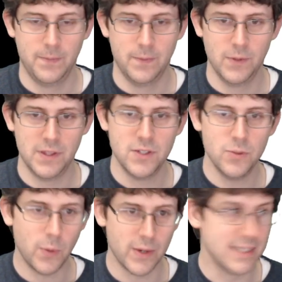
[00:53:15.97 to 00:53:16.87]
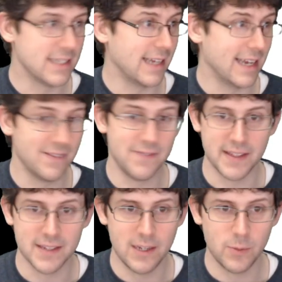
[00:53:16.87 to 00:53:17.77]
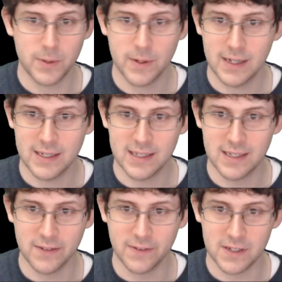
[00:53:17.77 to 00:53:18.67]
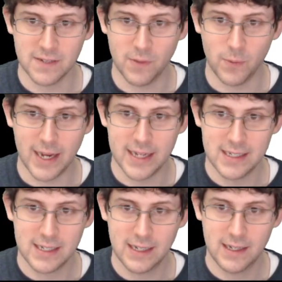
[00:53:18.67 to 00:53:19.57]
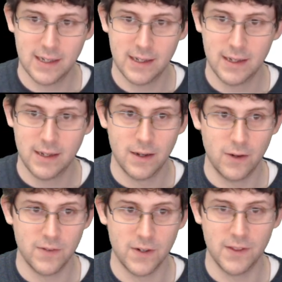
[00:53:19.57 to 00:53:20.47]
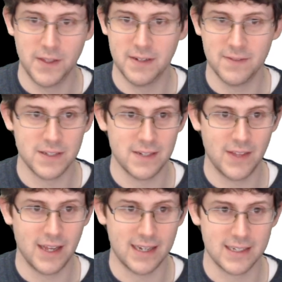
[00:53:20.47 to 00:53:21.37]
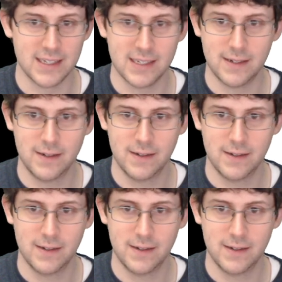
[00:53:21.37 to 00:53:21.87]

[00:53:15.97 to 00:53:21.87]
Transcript: With 2 points, I can find the slope. It's the difference of the y's over the difference of the x's.